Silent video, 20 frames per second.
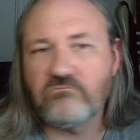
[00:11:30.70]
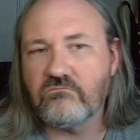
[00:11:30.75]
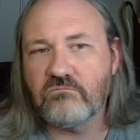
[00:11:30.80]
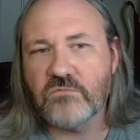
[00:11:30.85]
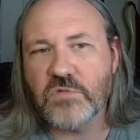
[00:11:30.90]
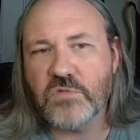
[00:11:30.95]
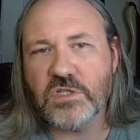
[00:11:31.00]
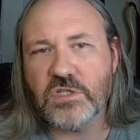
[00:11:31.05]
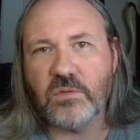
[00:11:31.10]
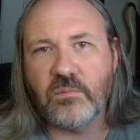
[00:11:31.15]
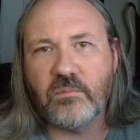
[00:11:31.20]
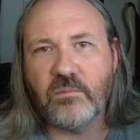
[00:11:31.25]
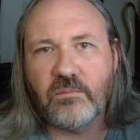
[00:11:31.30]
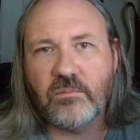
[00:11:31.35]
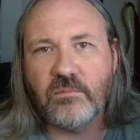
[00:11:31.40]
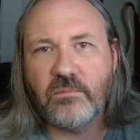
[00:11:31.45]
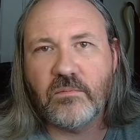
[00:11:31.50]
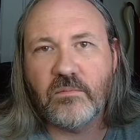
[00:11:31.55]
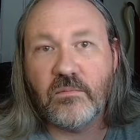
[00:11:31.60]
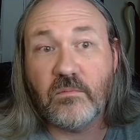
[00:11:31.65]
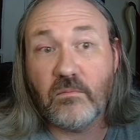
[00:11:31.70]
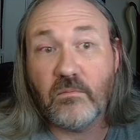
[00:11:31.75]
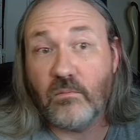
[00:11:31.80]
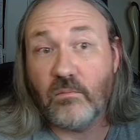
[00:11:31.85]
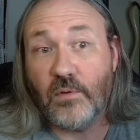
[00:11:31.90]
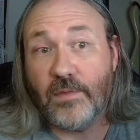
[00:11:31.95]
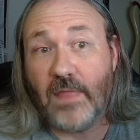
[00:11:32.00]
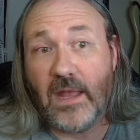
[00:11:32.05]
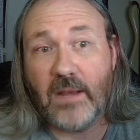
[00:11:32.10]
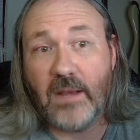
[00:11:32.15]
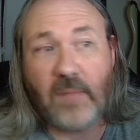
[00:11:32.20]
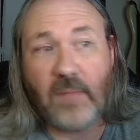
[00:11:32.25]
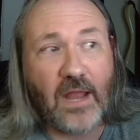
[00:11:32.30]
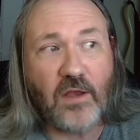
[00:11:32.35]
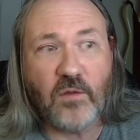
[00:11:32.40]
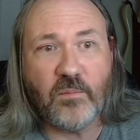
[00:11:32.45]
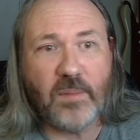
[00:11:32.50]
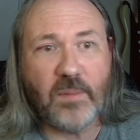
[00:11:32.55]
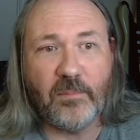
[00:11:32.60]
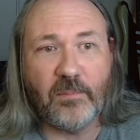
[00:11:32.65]
Just to put that in, I
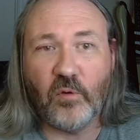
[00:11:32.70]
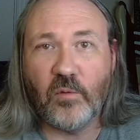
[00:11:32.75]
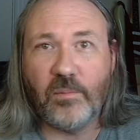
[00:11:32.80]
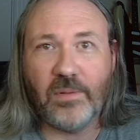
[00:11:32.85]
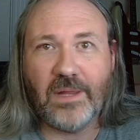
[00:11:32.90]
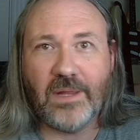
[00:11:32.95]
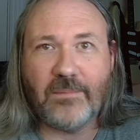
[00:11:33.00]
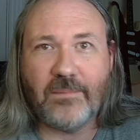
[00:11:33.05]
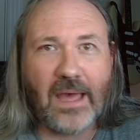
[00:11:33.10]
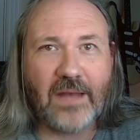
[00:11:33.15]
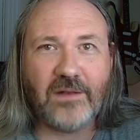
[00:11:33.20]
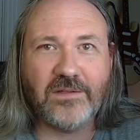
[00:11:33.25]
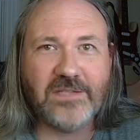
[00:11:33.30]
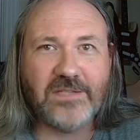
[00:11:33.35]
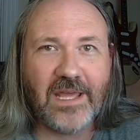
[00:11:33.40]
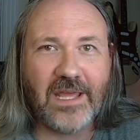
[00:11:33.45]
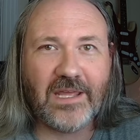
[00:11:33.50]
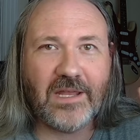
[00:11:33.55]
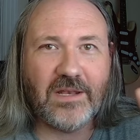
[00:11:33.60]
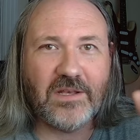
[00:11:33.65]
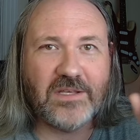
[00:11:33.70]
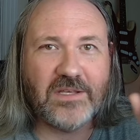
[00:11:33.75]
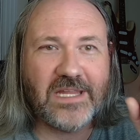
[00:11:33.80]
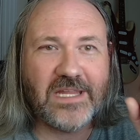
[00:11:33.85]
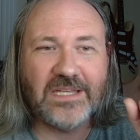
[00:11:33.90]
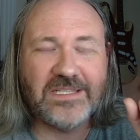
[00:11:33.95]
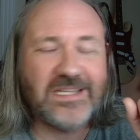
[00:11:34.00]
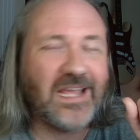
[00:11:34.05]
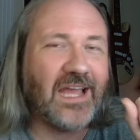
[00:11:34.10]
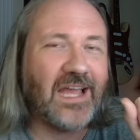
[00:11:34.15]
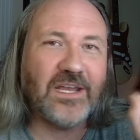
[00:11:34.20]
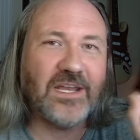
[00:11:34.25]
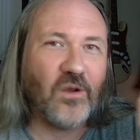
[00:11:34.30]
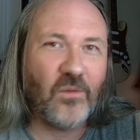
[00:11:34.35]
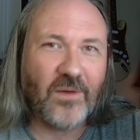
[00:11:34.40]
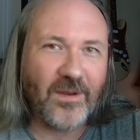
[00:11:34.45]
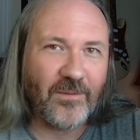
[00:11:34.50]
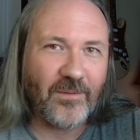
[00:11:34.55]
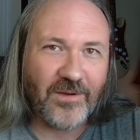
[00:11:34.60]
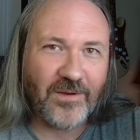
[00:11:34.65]
knew people who played Battletech and D&D. I didn't
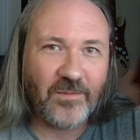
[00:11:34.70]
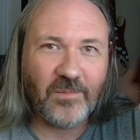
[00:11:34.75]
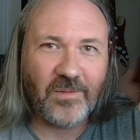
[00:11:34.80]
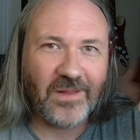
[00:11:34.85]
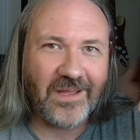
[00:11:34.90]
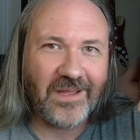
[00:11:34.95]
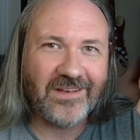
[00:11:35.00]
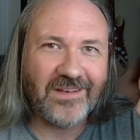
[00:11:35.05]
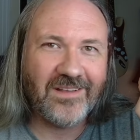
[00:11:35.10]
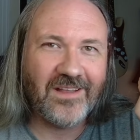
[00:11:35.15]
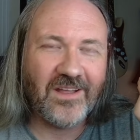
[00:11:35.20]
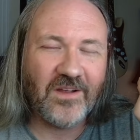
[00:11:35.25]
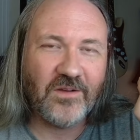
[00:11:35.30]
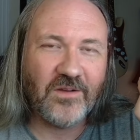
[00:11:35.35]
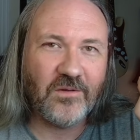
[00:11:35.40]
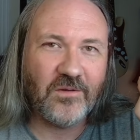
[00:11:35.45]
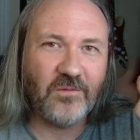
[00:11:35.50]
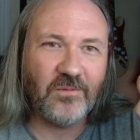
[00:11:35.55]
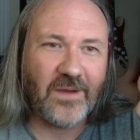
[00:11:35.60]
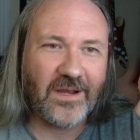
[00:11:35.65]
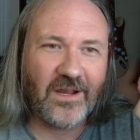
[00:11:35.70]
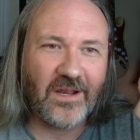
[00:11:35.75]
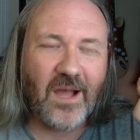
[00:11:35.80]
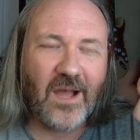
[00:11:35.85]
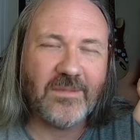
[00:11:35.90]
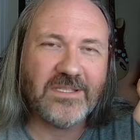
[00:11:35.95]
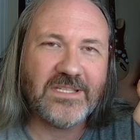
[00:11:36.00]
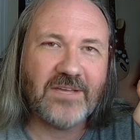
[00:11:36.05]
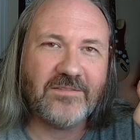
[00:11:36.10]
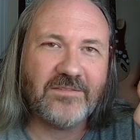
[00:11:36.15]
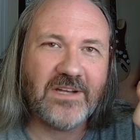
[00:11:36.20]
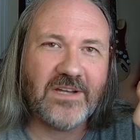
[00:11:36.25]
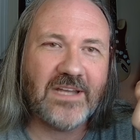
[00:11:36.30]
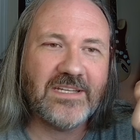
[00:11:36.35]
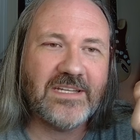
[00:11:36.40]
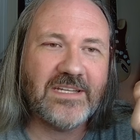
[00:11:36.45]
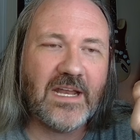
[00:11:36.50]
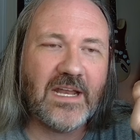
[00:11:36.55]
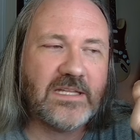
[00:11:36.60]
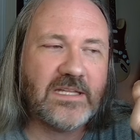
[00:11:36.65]
know anyone who read comics after
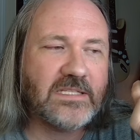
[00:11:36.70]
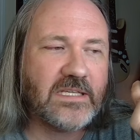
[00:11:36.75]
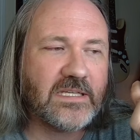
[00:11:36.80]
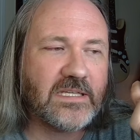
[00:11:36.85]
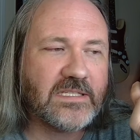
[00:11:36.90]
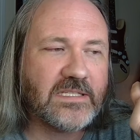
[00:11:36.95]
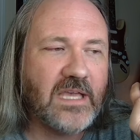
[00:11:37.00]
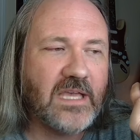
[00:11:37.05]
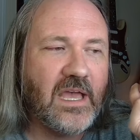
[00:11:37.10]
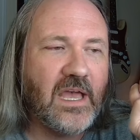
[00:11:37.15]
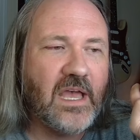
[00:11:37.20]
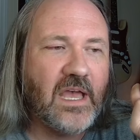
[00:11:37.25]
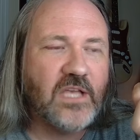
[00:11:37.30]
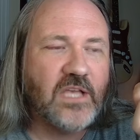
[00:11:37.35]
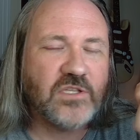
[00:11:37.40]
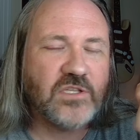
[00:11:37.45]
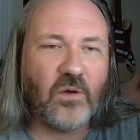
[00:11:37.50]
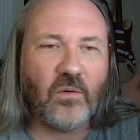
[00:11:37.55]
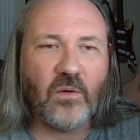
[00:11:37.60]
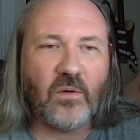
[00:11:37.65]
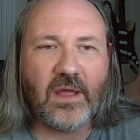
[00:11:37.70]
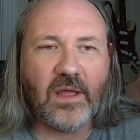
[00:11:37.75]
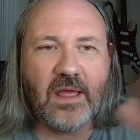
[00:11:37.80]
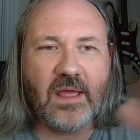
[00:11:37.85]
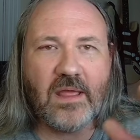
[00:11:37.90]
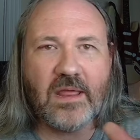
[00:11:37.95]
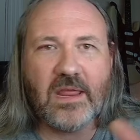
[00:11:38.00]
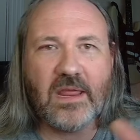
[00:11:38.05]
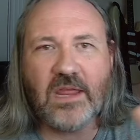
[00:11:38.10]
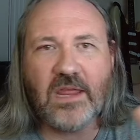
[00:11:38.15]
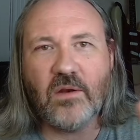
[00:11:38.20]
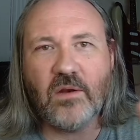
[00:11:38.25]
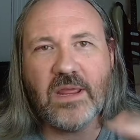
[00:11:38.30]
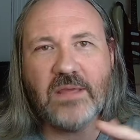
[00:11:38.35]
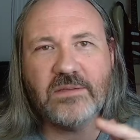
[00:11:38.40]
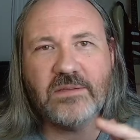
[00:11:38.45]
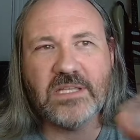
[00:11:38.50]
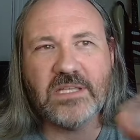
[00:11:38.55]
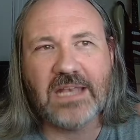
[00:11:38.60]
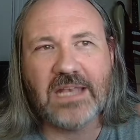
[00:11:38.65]
1996. So, you know, he
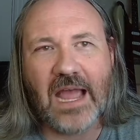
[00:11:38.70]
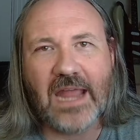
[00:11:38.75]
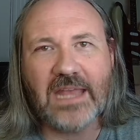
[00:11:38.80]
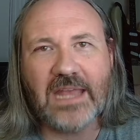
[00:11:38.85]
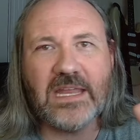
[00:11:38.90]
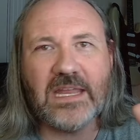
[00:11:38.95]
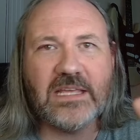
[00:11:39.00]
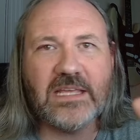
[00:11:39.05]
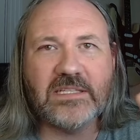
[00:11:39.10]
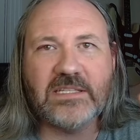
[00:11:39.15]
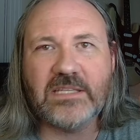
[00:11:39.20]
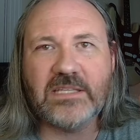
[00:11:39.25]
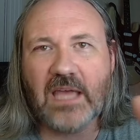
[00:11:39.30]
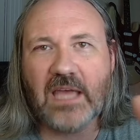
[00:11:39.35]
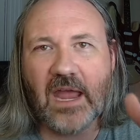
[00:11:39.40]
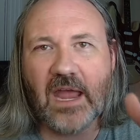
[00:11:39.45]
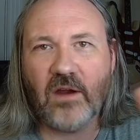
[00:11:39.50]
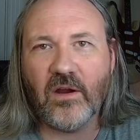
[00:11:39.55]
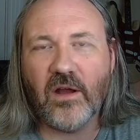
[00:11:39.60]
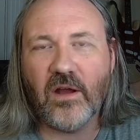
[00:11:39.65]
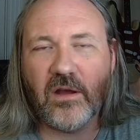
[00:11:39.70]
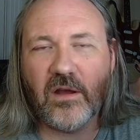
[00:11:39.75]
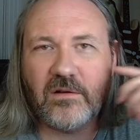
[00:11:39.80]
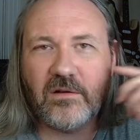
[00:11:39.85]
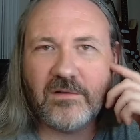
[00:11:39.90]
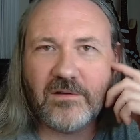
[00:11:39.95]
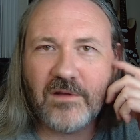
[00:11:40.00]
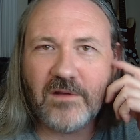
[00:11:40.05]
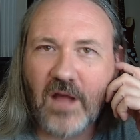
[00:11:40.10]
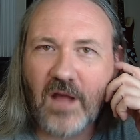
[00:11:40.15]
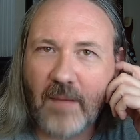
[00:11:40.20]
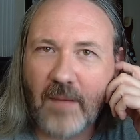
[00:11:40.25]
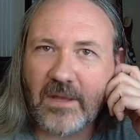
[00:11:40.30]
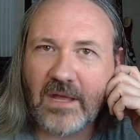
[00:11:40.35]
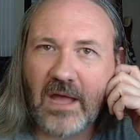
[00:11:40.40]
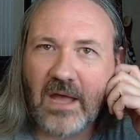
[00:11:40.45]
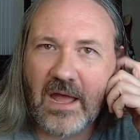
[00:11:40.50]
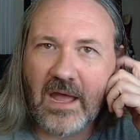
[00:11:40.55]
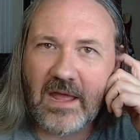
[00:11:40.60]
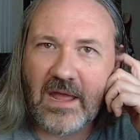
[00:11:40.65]
was a 90s era comic
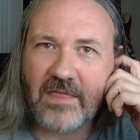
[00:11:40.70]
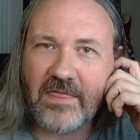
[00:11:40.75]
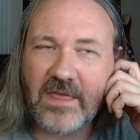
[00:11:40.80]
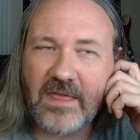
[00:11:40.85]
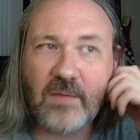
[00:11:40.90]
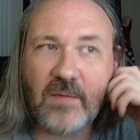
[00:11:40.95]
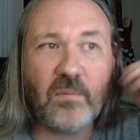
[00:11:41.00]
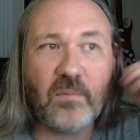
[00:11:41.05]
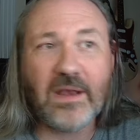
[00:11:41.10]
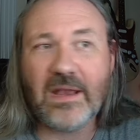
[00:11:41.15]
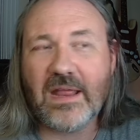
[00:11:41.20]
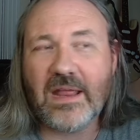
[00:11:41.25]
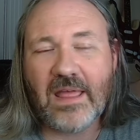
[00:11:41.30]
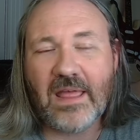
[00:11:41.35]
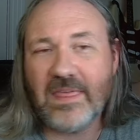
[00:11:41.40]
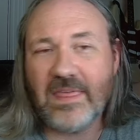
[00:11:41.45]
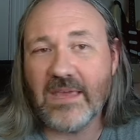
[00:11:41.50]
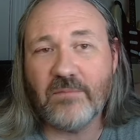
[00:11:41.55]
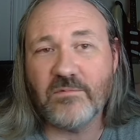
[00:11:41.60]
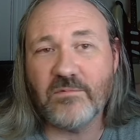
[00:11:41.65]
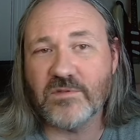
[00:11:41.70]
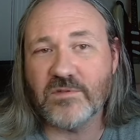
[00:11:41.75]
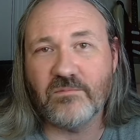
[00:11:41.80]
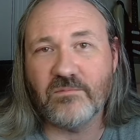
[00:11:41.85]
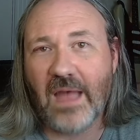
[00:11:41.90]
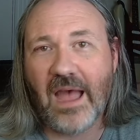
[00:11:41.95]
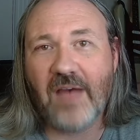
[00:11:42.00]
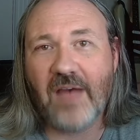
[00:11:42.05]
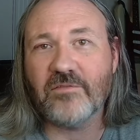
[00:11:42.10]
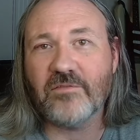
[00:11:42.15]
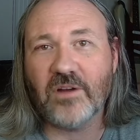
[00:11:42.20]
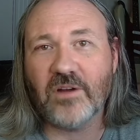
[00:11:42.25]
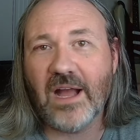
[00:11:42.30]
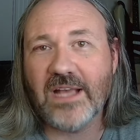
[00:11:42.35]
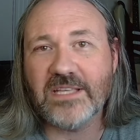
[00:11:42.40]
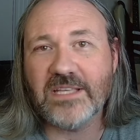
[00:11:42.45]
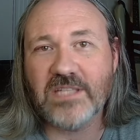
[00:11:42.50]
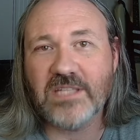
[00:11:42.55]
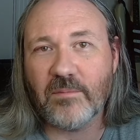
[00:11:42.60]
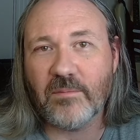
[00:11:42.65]
guy, I think, but I think he was after
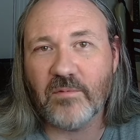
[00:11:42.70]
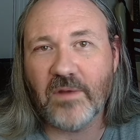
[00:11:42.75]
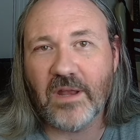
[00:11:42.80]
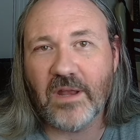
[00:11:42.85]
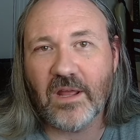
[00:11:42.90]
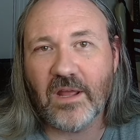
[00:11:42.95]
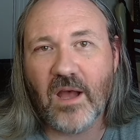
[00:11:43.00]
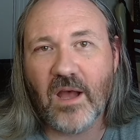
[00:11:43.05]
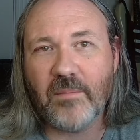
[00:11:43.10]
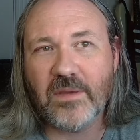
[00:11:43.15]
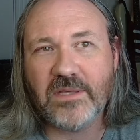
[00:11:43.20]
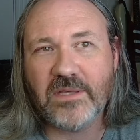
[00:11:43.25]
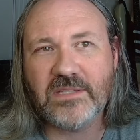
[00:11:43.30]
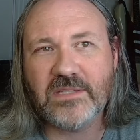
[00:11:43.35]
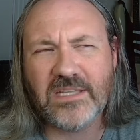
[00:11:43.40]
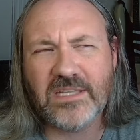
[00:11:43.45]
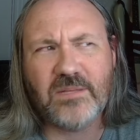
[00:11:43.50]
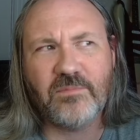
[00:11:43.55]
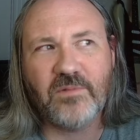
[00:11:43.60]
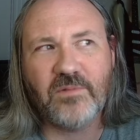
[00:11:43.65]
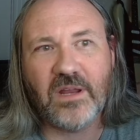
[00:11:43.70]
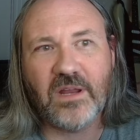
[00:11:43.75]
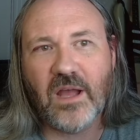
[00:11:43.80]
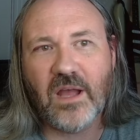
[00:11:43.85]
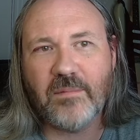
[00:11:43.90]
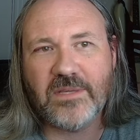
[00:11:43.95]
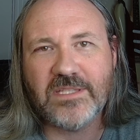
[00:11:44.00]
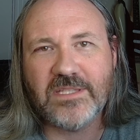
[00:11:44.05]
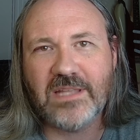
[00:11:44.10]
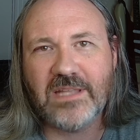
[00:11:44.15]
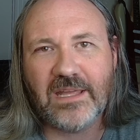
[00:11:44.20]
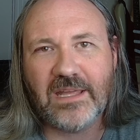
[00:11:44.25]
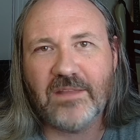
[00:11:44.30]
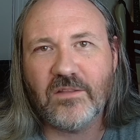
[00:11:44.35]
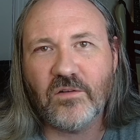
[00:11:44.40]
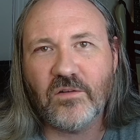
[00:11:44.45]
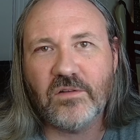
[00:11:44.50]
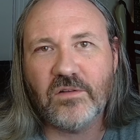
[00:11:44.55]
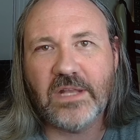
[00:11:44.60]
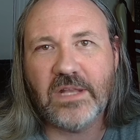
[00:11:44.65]
I stopped reading comics. I stopped reading comics in
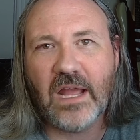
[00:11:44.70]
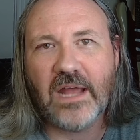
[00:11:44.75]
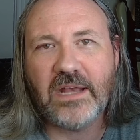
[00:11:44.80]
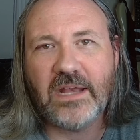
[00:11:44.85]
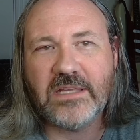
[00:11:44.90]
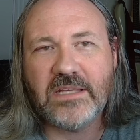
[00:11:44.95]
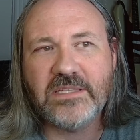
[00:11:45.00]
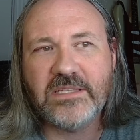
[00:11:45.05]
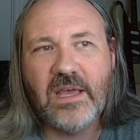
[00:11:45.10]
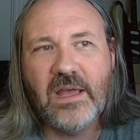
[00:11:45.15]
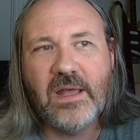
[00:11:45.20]
the early 90s.